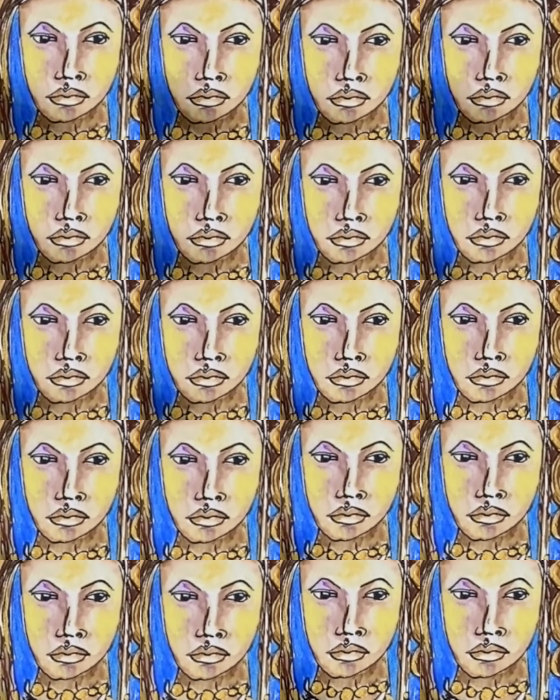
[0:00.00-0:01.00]
So
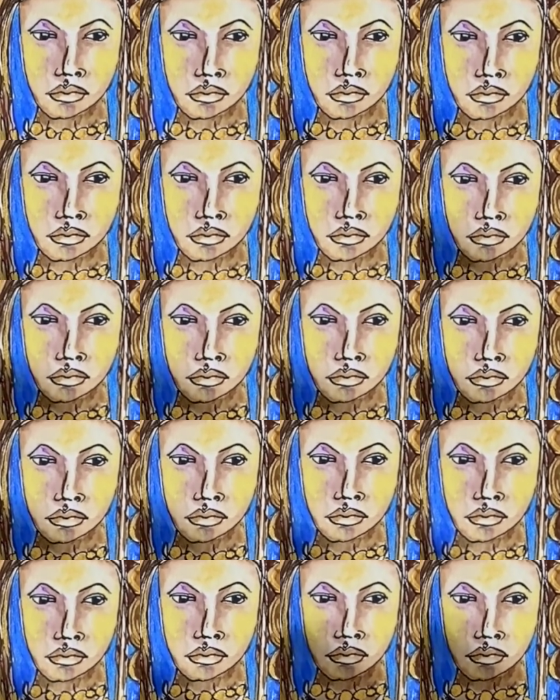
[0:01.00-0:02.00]
that's pretty much it. I
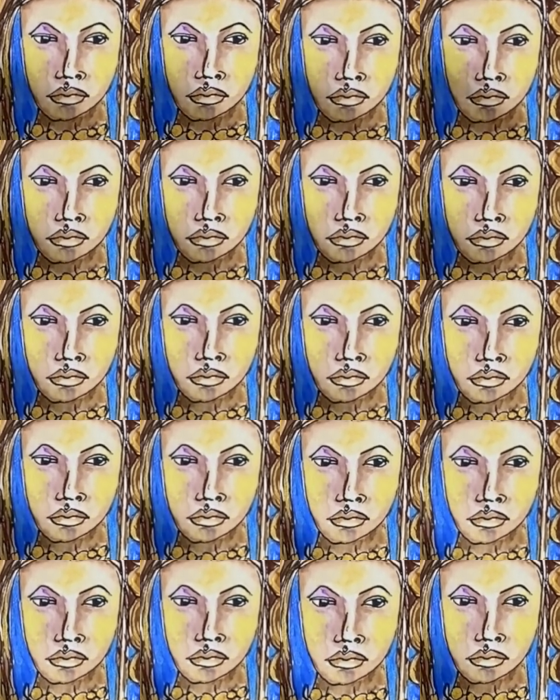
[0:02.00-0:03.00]
later go on to
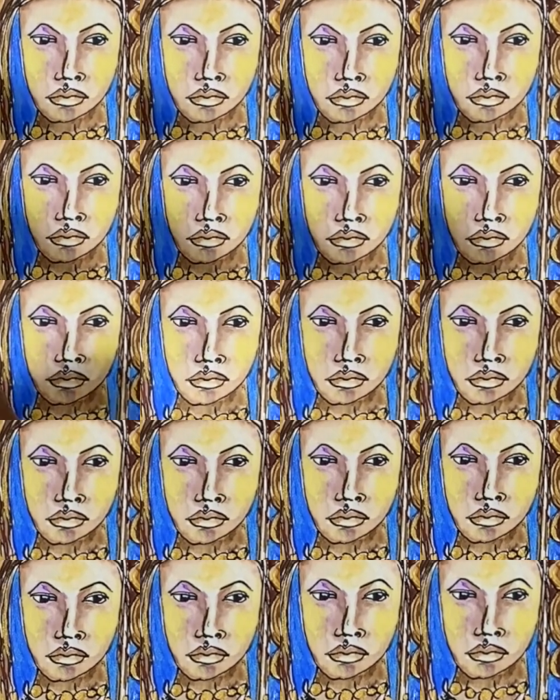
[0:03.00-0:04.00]
staple
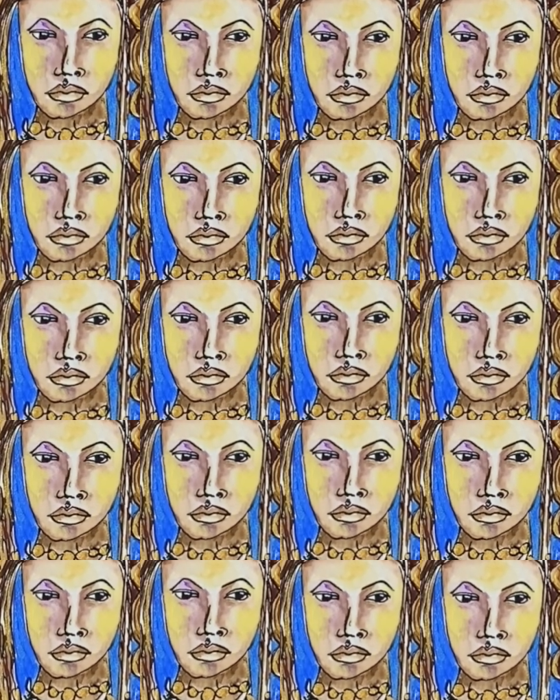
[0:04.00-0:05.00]
the peacock feather
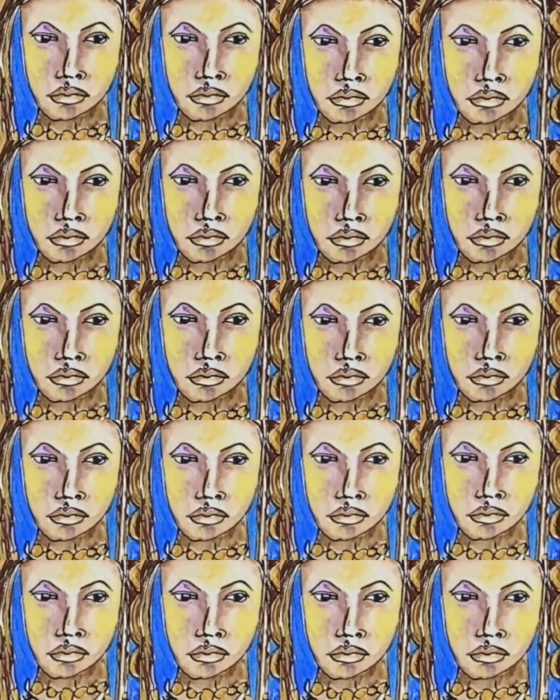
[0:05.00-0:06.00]
onto the page.
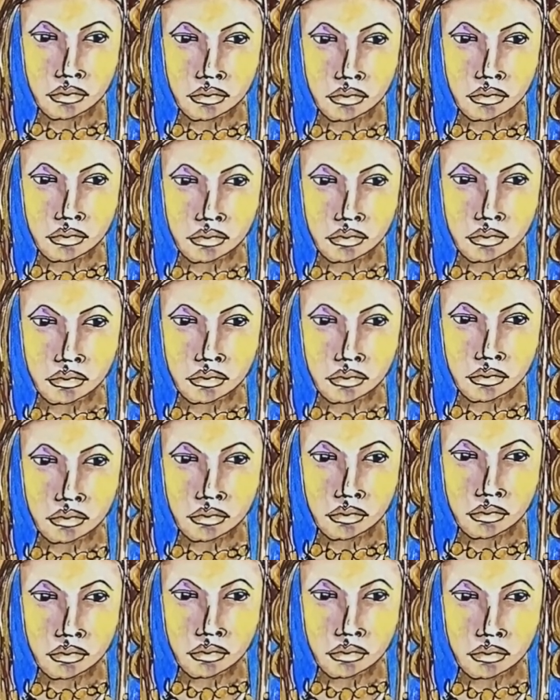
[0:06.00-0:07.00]

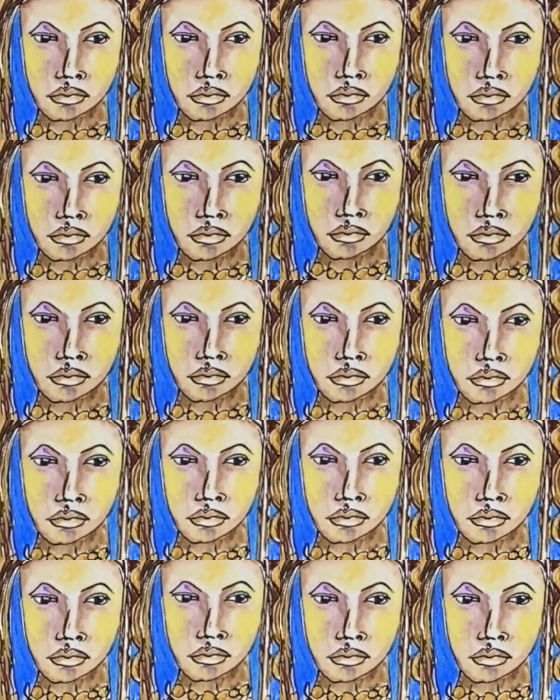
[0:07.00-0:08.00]
I hope you've
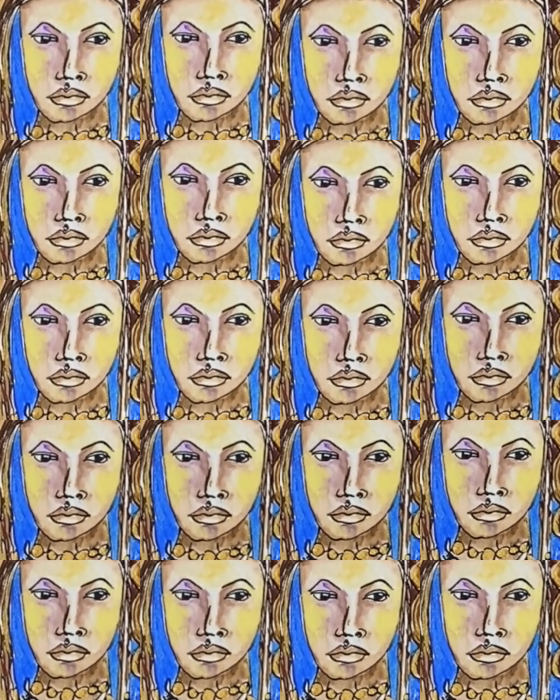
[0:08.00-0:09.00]
enjoyed watching
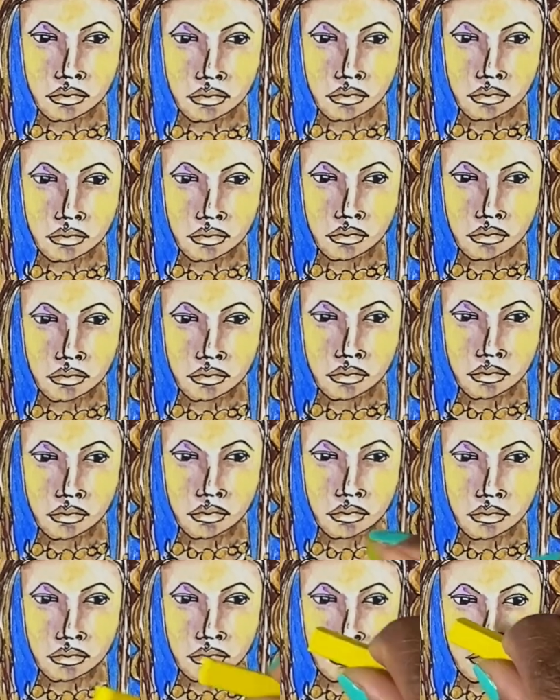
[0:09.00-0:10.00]
this, and just
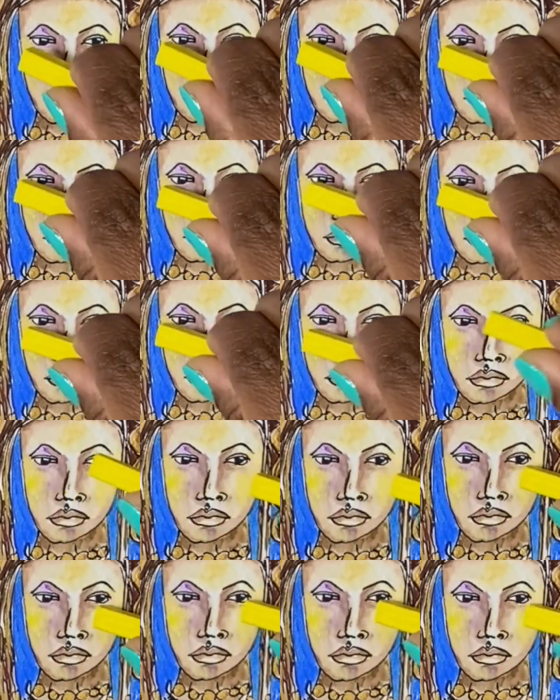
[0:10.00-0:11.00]
oh
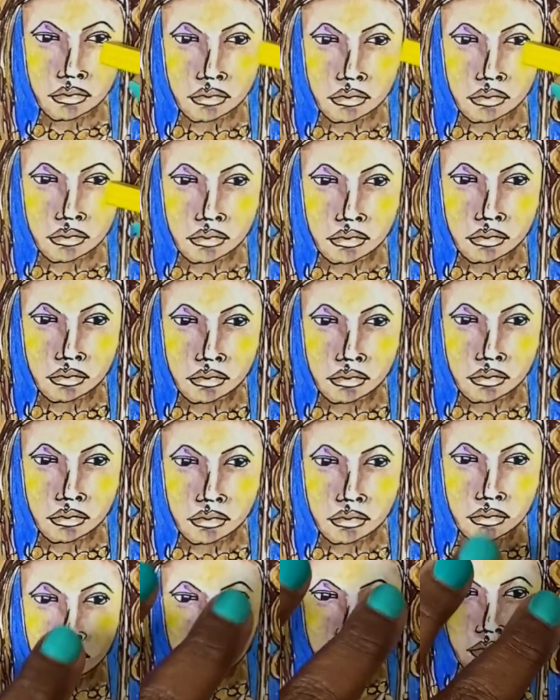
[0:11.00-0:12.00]
yeah, that's some yellow
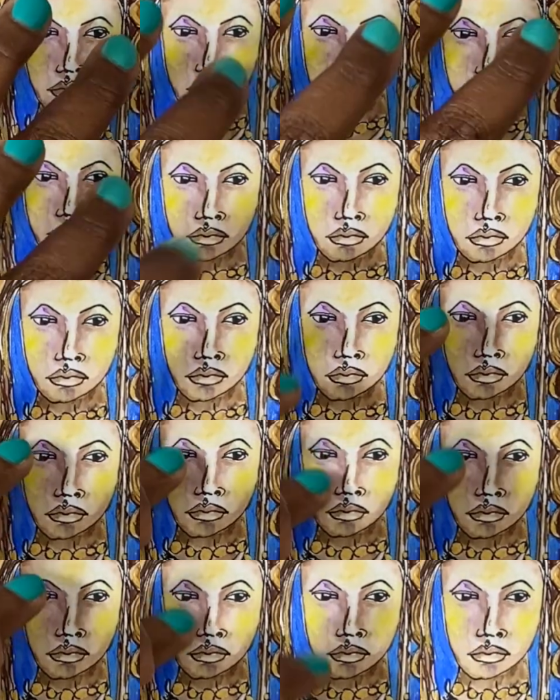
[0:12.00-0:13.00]
pastel now as well.